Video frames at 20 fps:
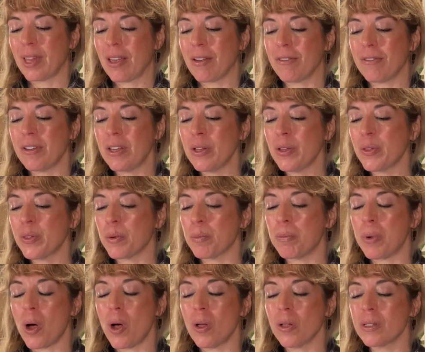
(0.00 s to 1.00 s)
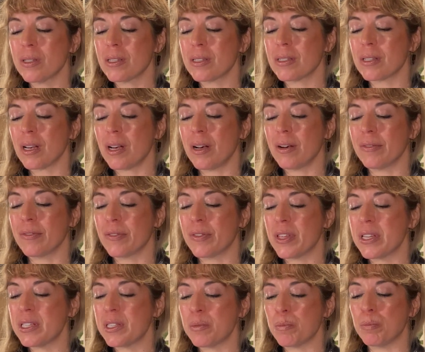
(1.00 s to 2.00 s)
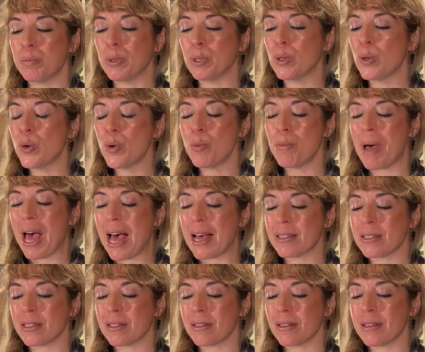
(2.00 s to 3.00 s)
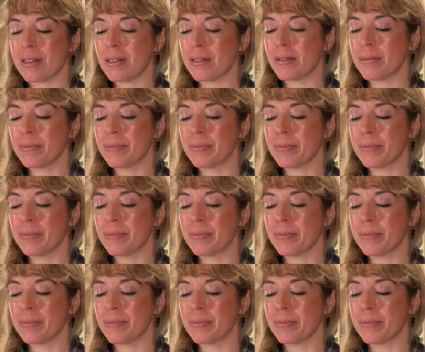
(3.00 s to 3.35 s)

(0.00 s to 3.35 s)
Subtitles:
Feel the pulse of this blue master